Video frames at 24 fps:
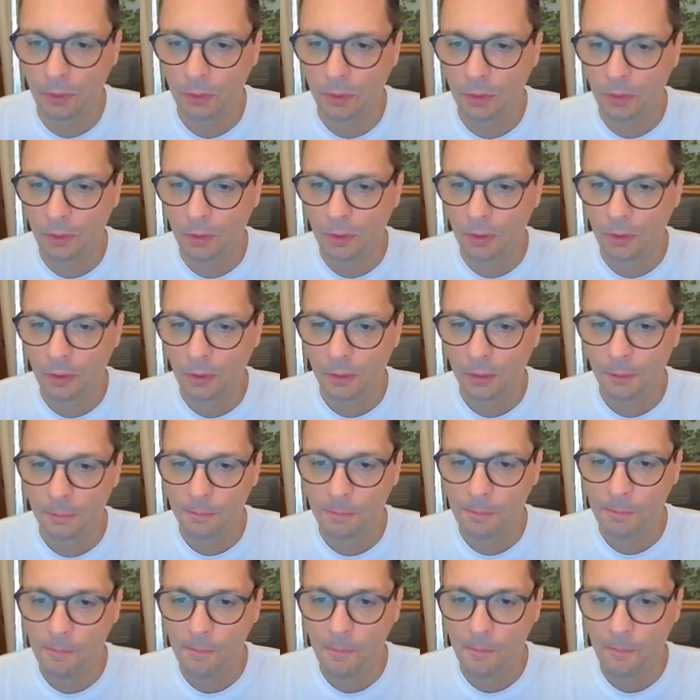
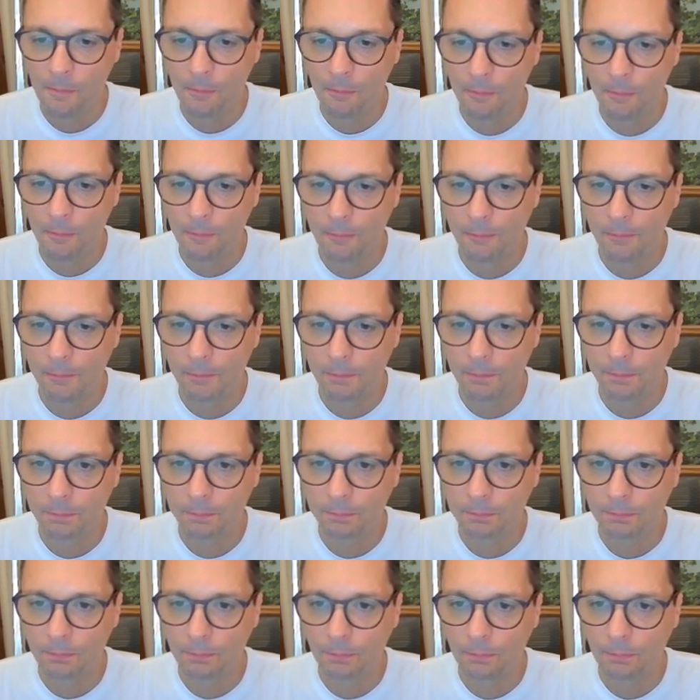[no speech]